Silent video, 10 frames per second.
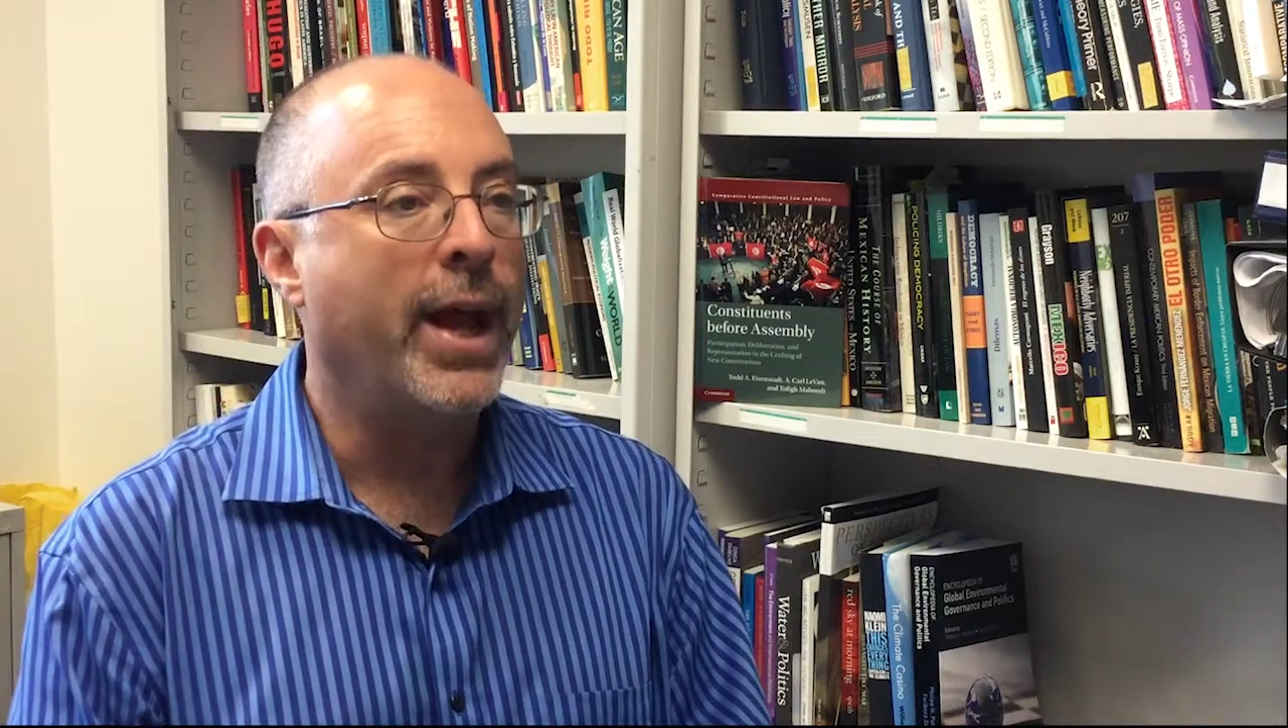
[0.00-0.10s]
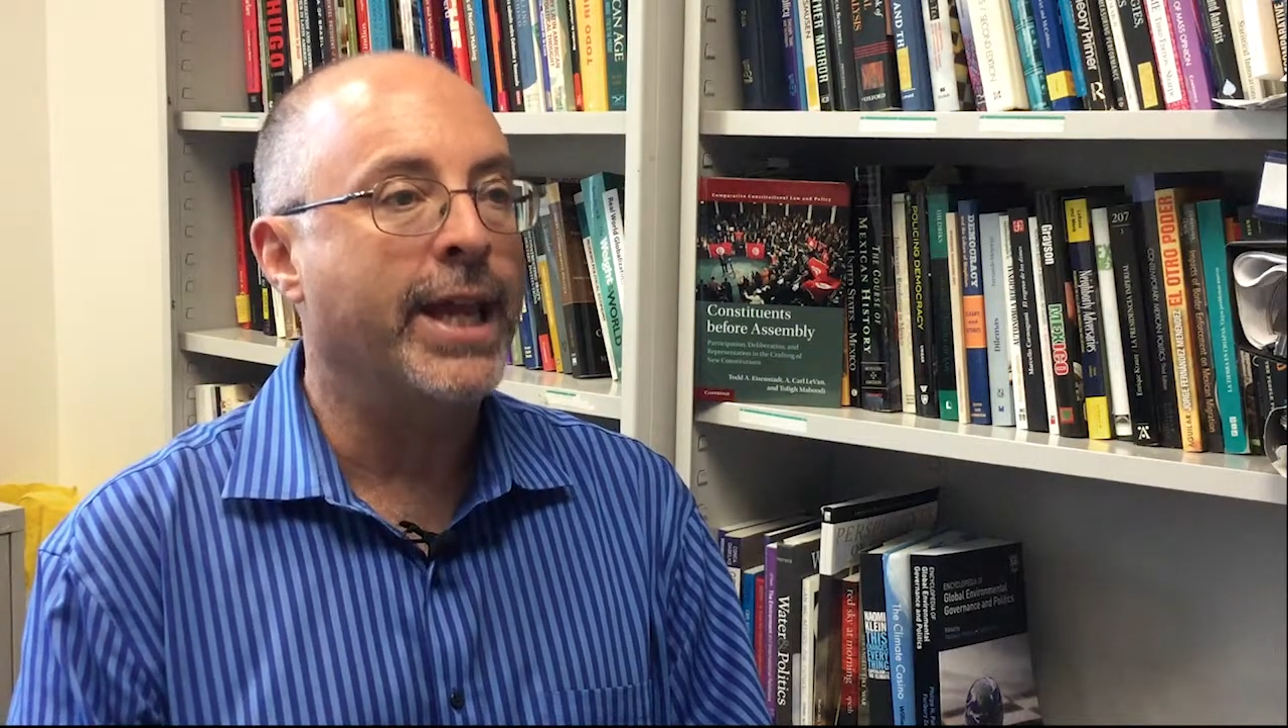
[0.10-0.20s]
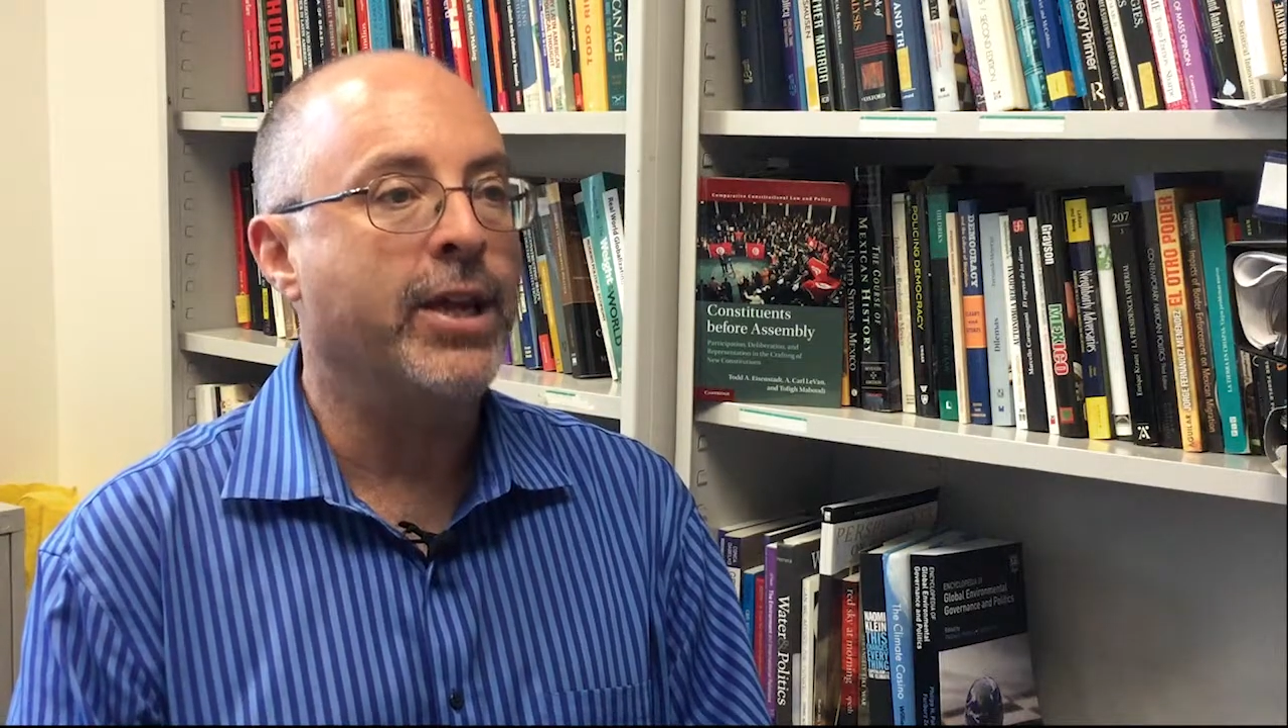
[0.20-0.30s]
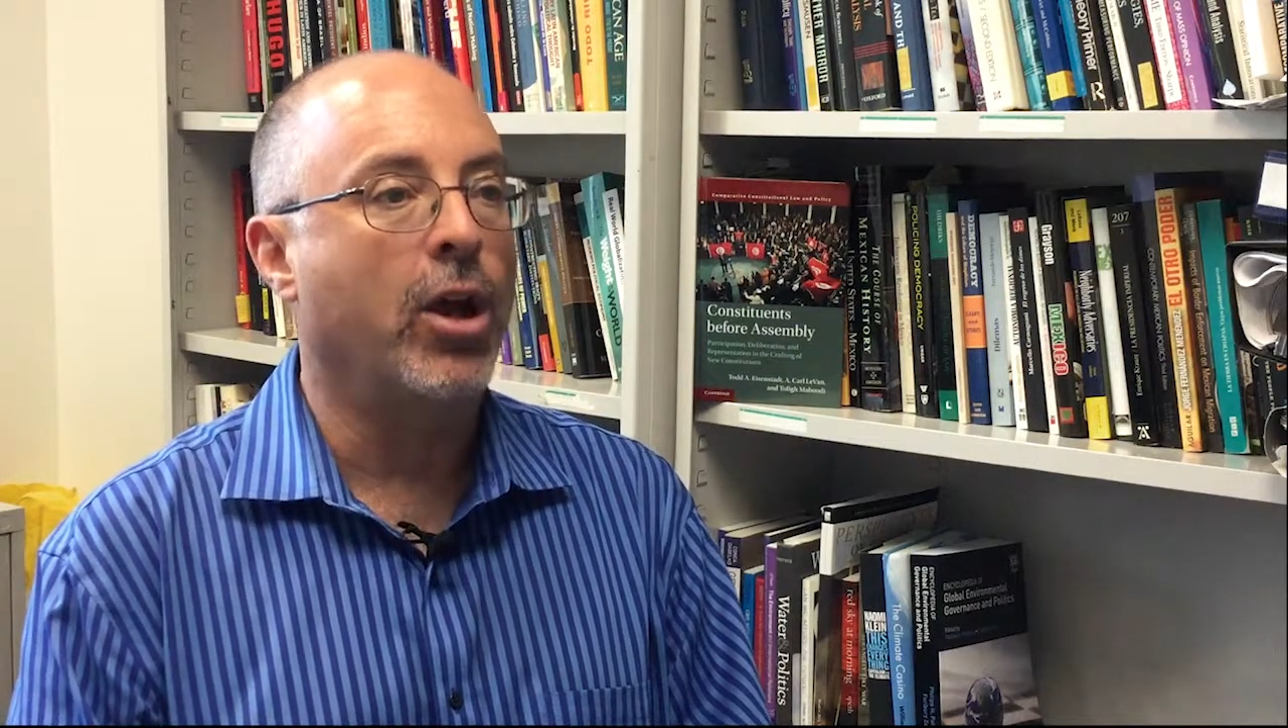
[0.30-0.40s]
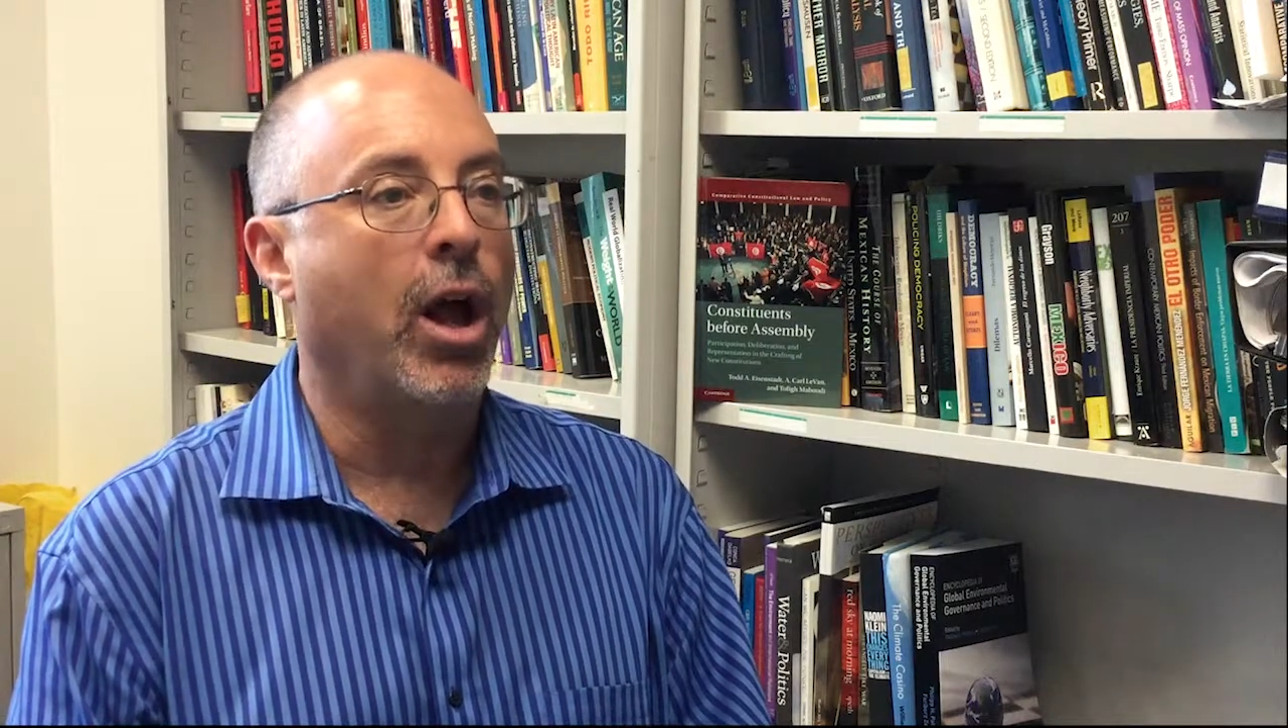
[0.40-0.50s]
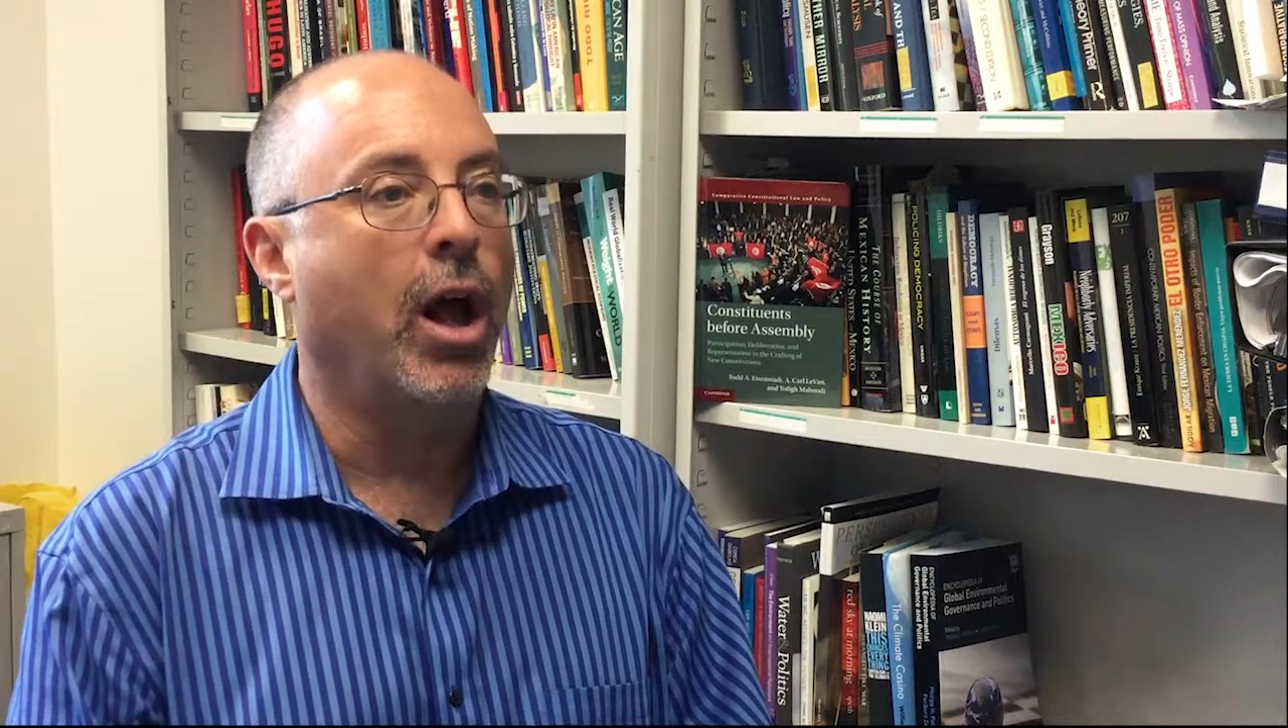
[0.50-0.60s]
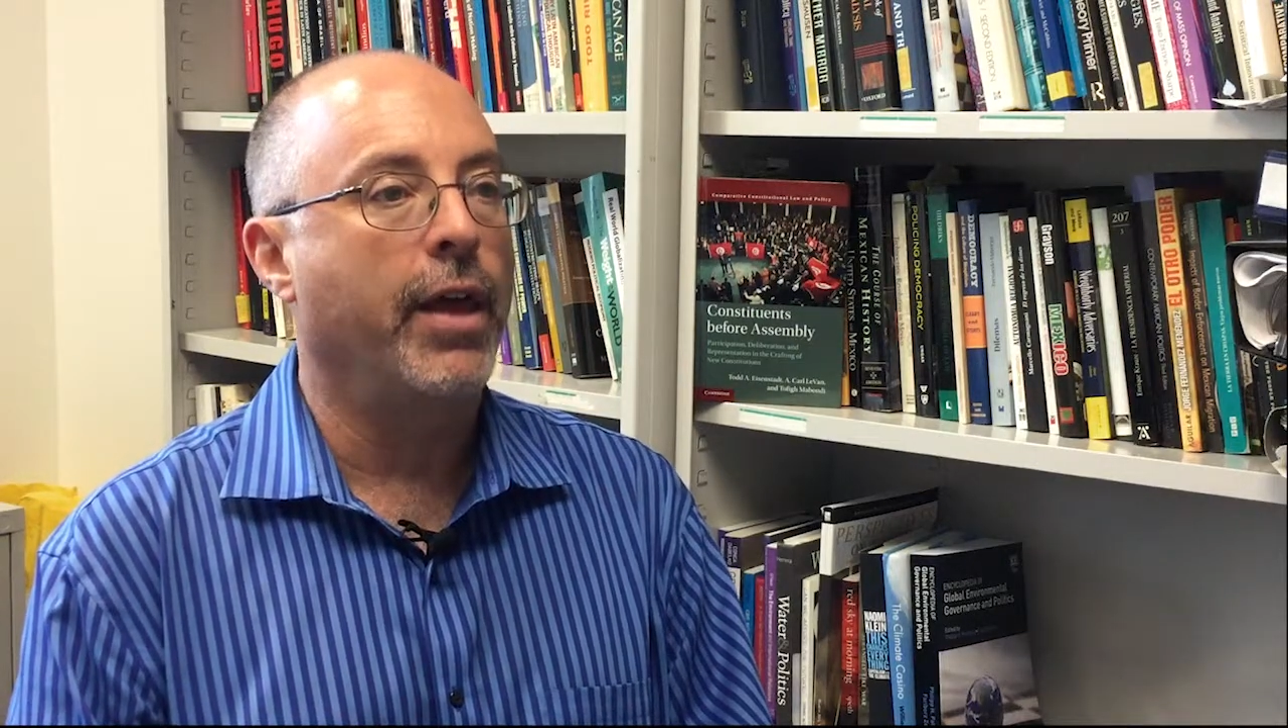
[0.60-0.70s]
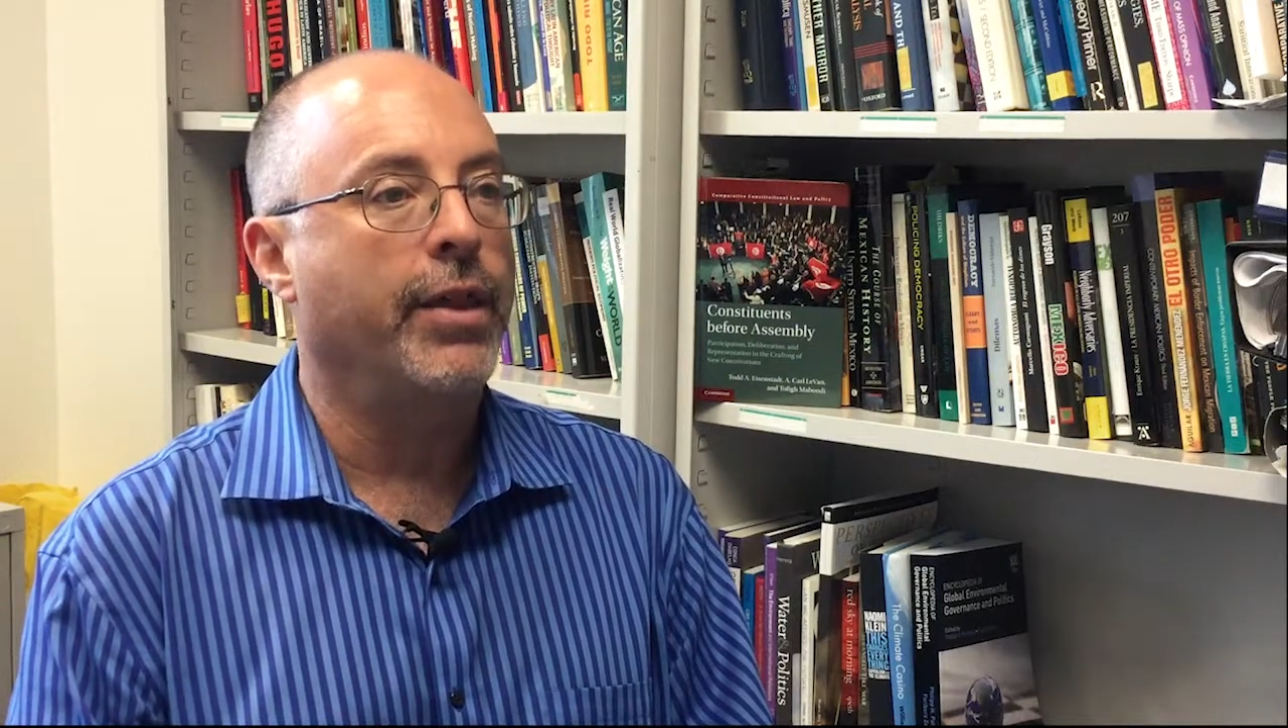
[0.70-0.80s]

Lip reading: when